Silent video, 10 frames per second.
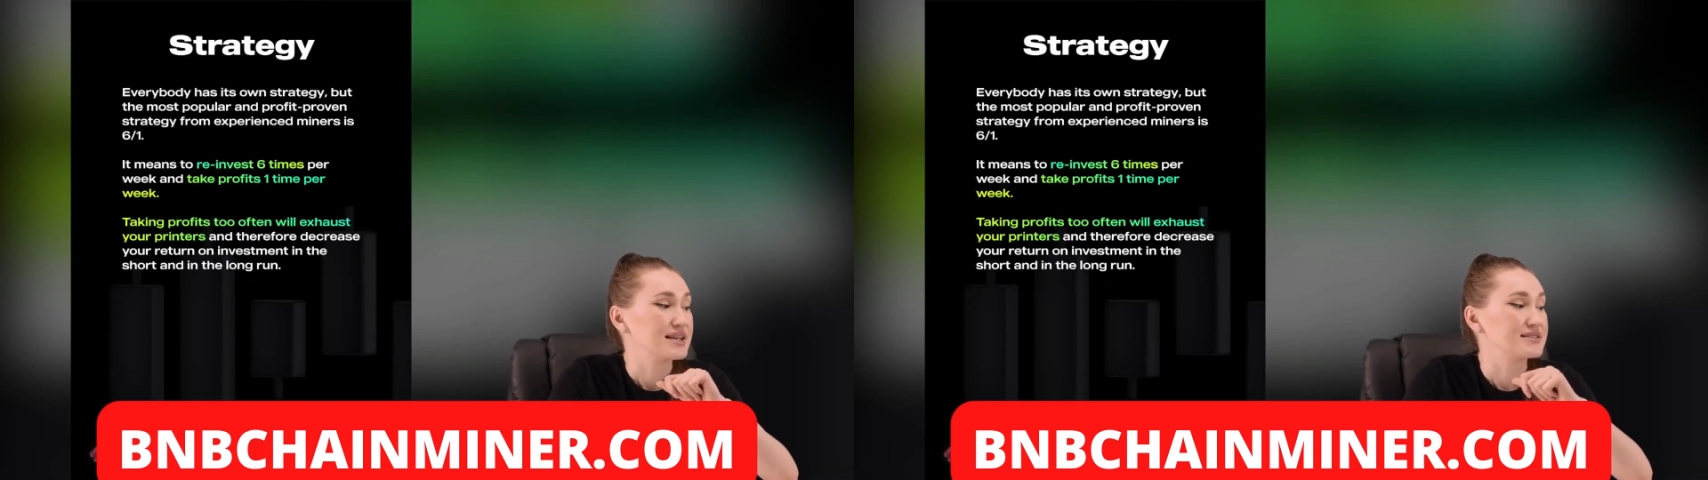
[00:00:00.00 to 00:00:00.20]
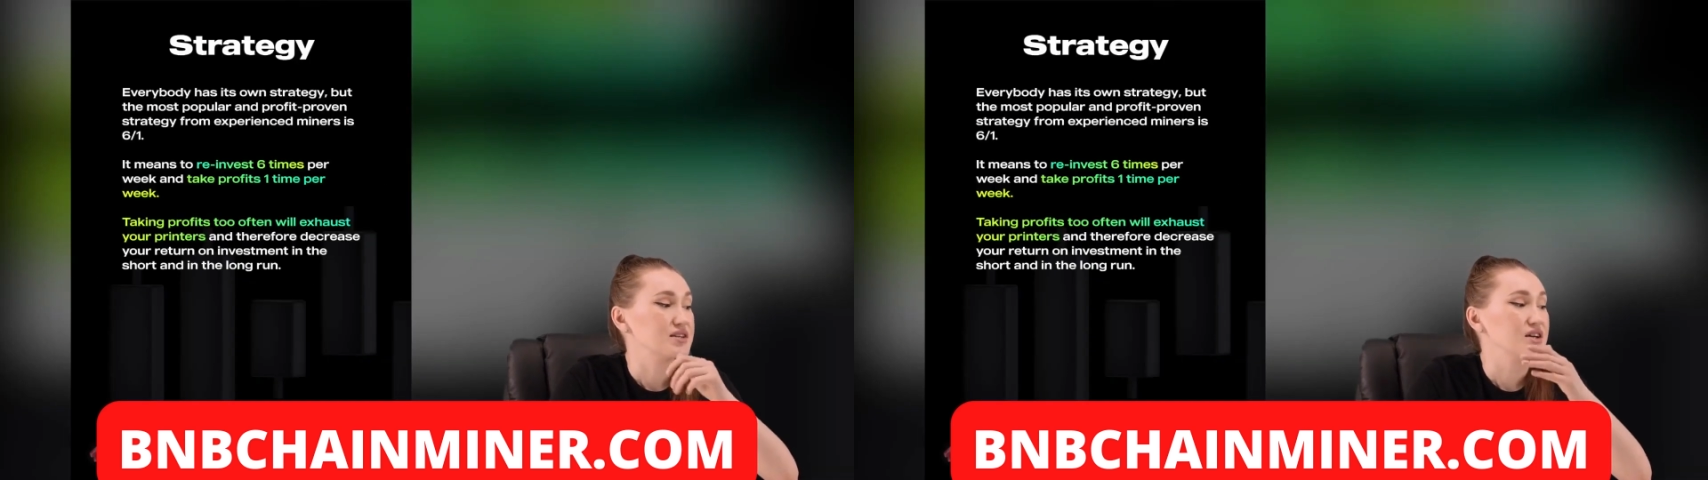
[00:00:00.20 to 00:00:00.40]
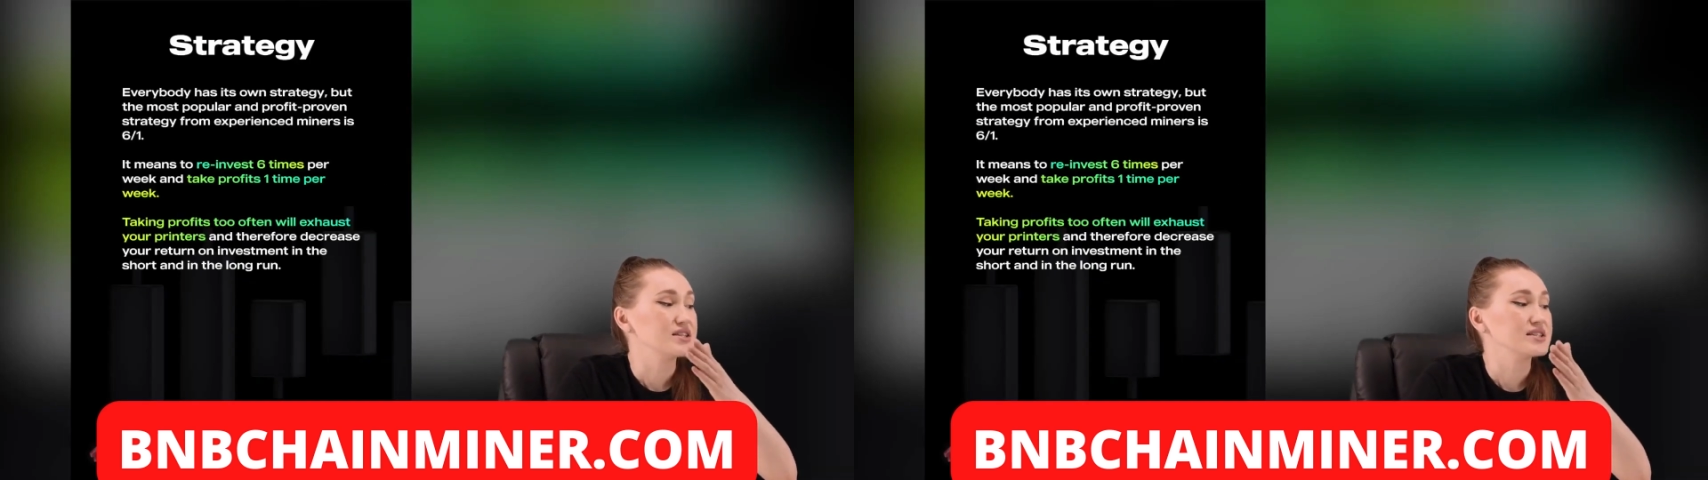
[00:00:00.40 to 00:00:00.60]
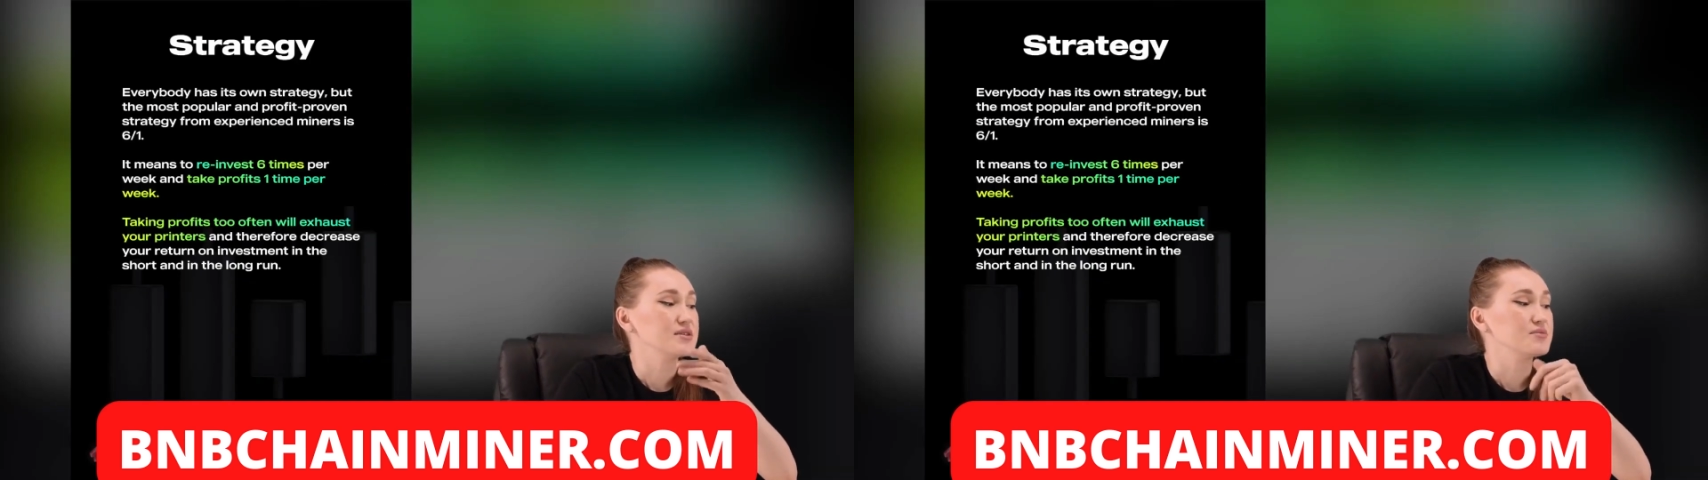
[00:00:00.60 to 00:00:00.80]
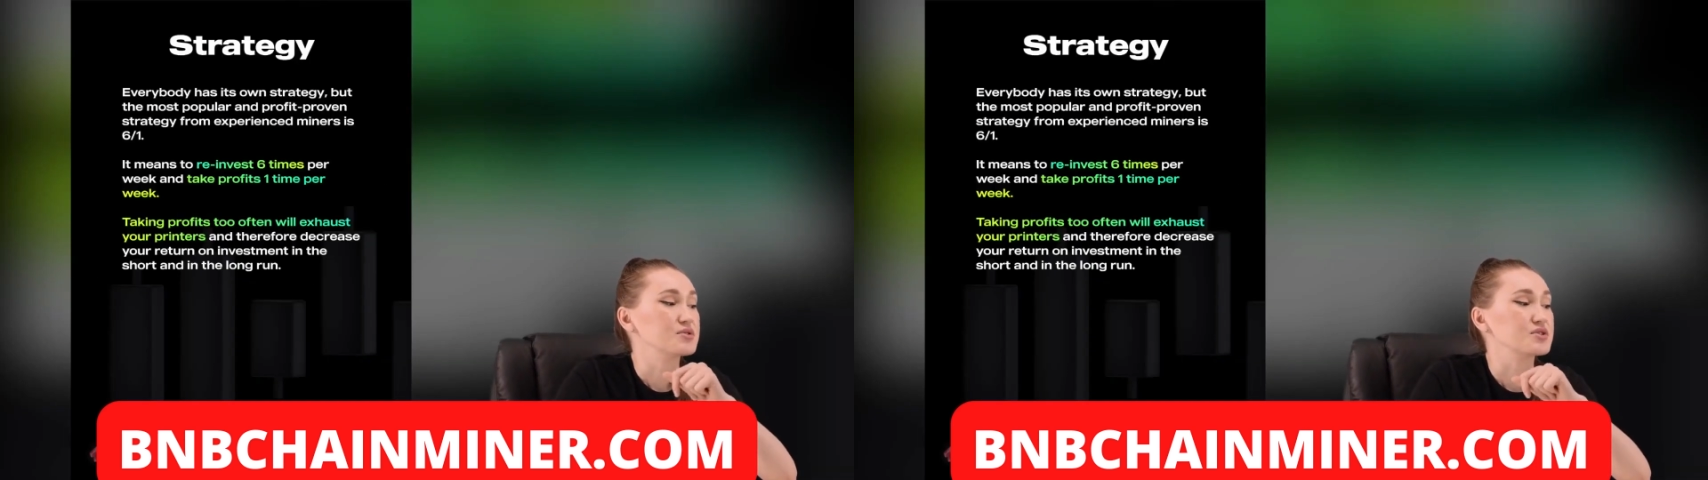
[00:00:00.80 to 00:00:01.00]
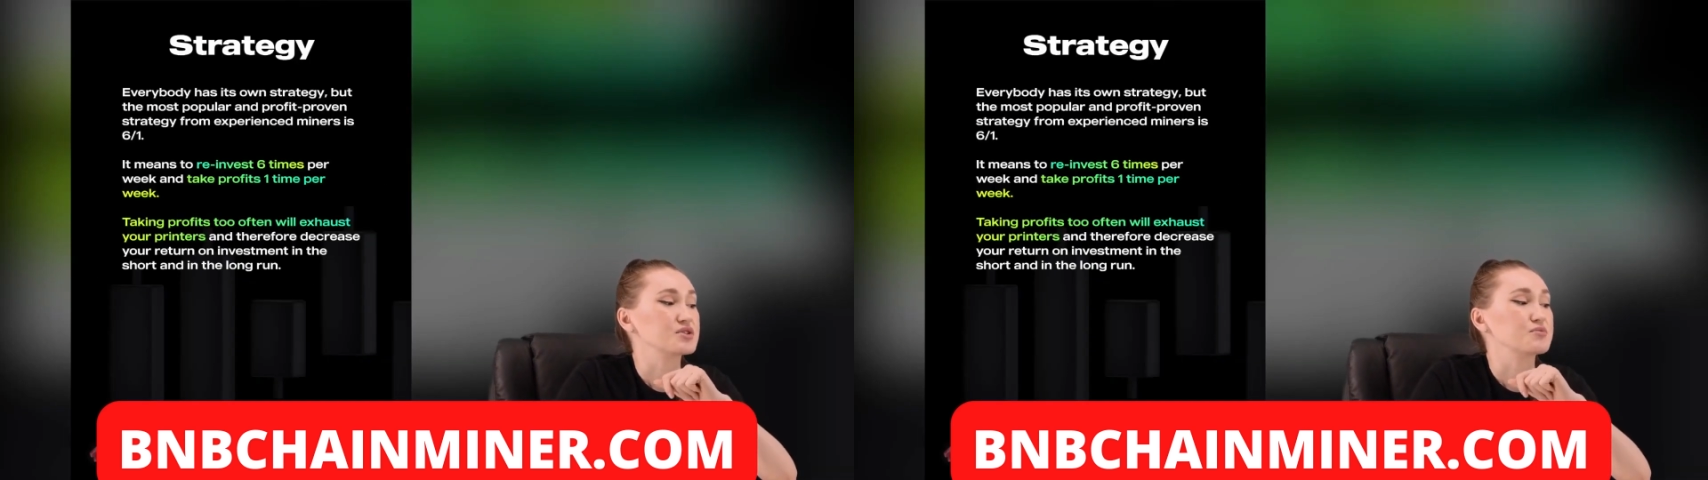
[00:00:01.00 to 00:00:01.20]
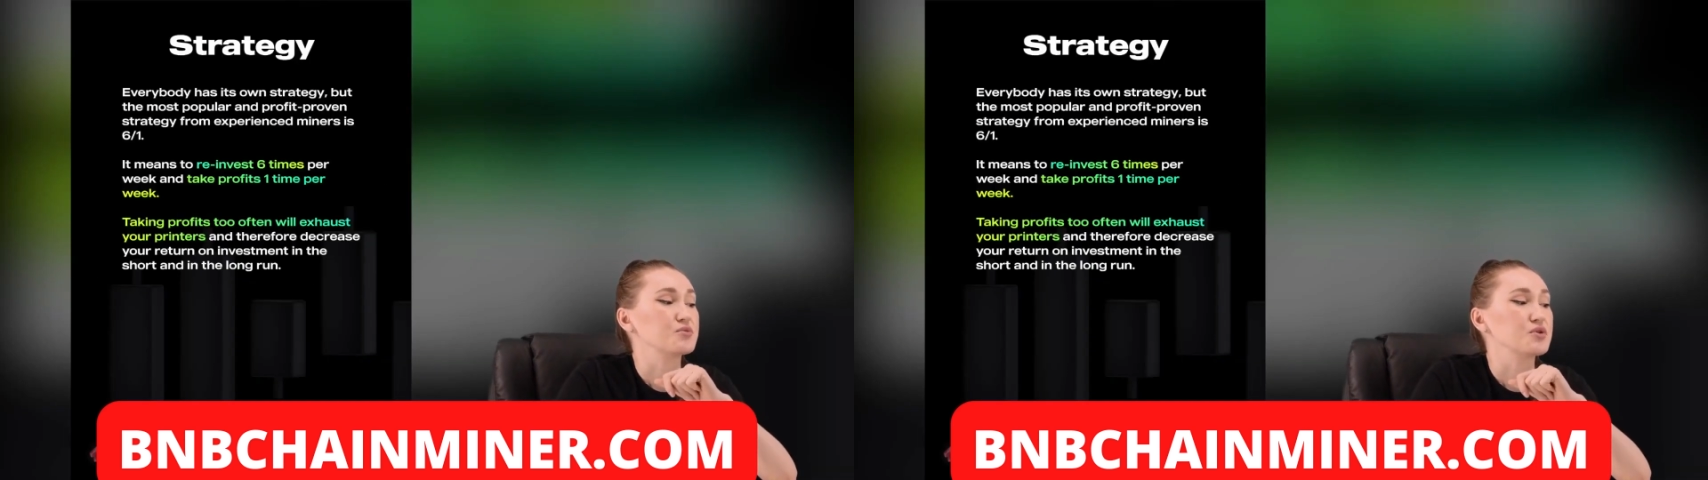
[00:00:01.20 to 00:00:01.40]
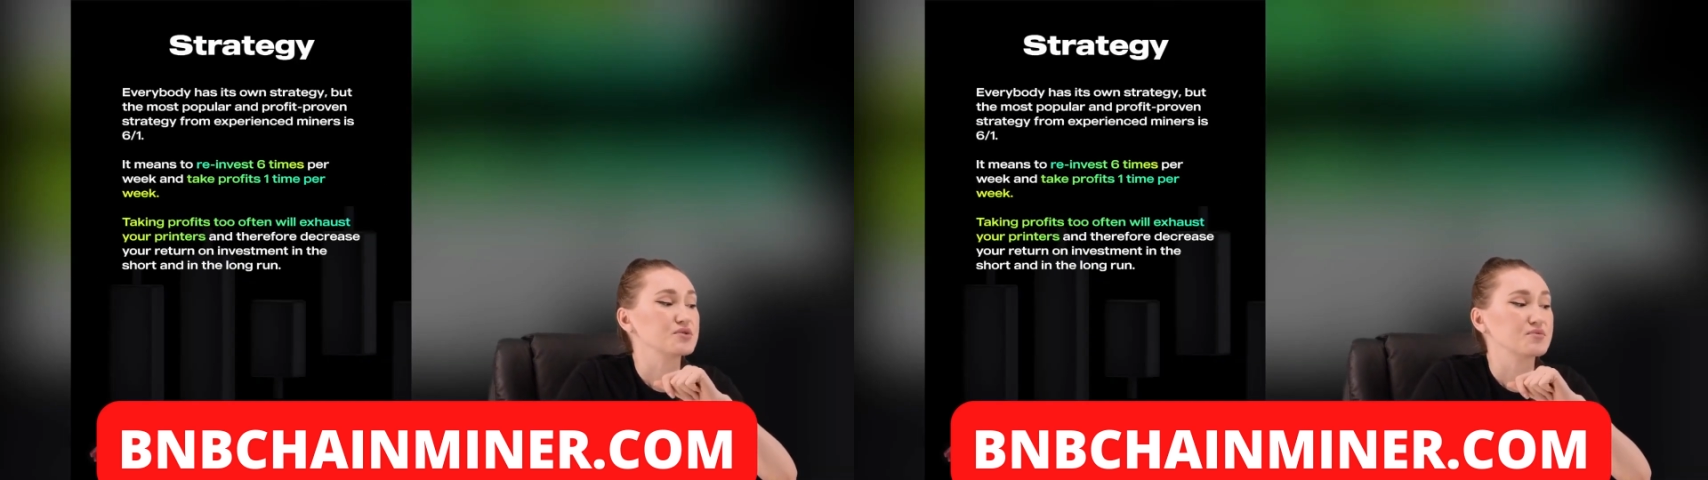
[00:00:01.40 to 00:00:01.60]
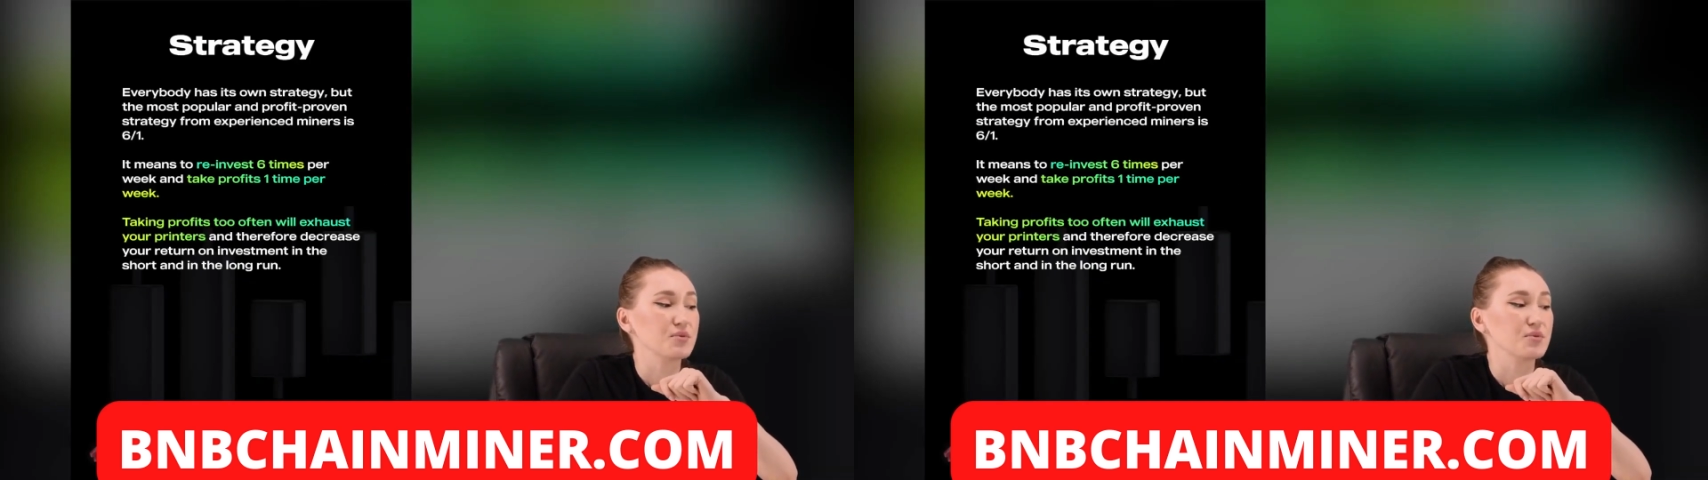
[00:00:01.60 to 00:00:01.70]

Their team uses most